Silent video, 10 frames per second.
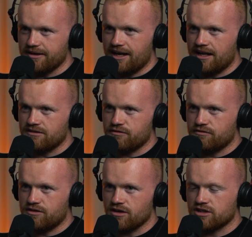and
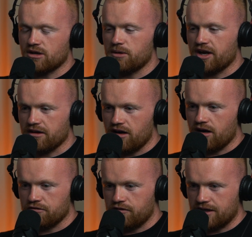because I'm like, oh,
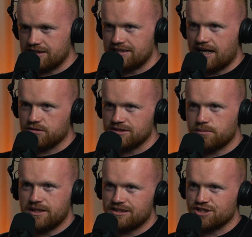fuck, this Audi's a piece of